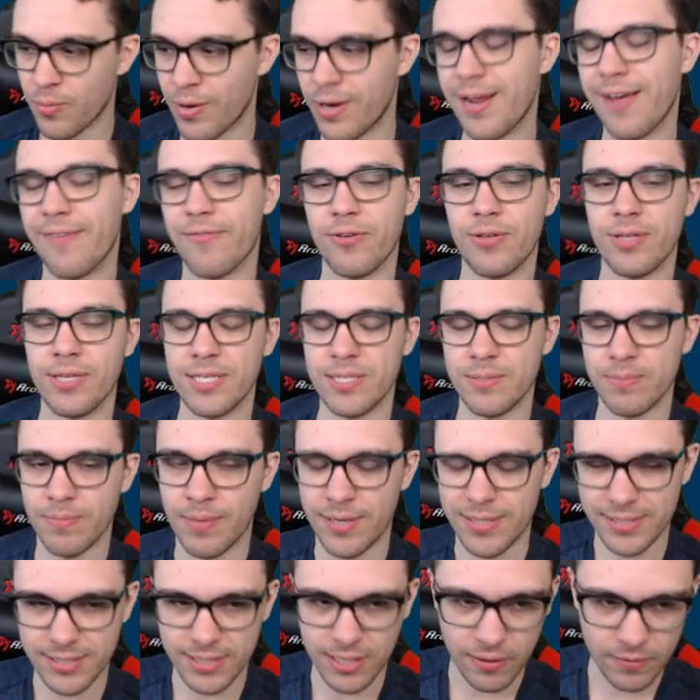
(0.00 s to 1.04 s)
And I
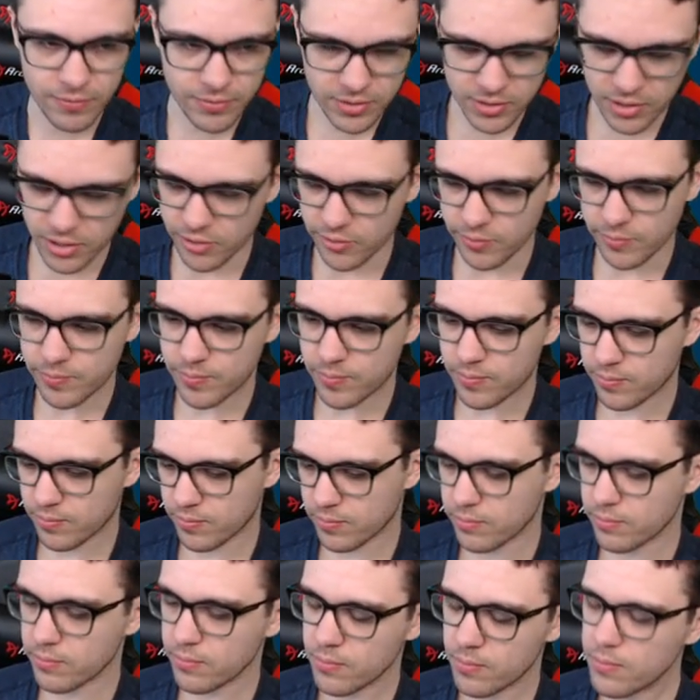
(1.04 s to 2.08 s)
actually went after these
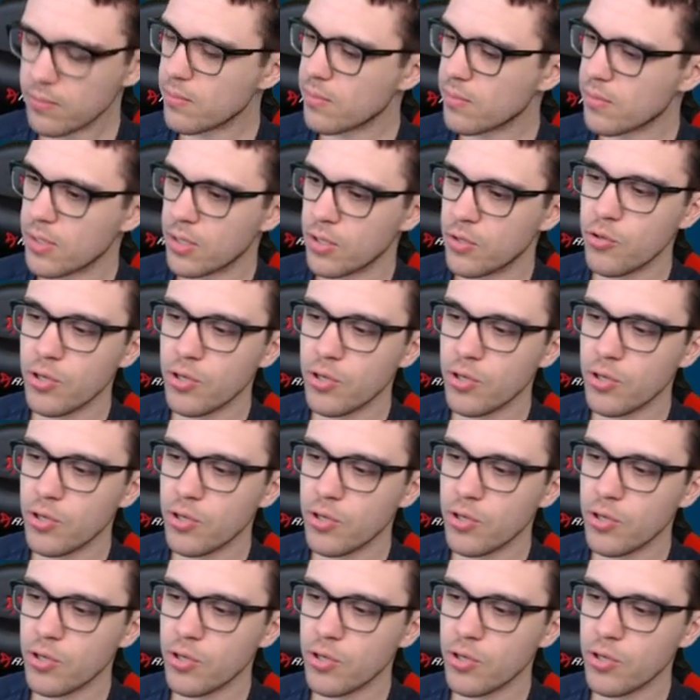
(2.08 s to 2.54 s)
myself too.